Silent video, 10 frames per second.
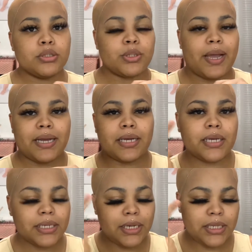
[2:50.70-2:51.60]
gonna try the
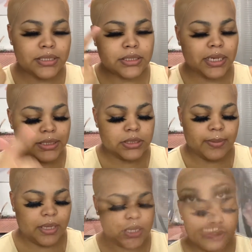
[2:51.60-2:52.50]
wig on because I need to make sure
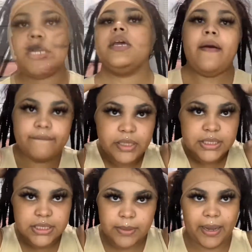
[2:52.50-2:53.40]
it's sitting how I need to
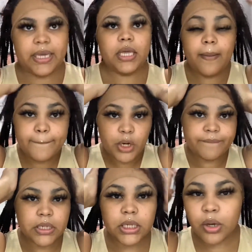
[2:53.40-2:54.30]
sit. And one thing, let me
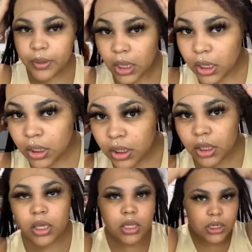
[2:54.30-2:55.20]
tell you, one
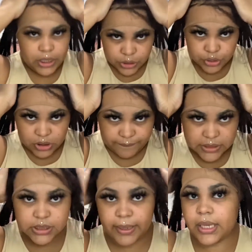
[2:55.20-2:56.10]
thing I can't say about
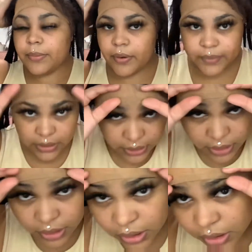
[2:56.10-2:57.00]
PoshGlad, when
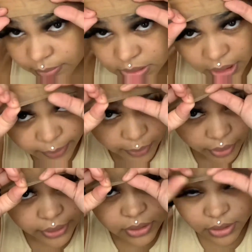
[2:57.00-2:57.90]
you tell them what size
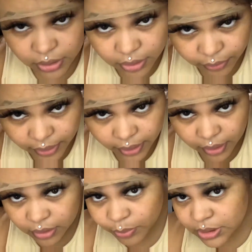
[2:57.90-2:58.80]
head you have,
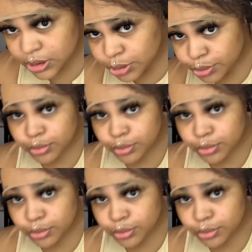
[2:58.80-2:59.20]
baby,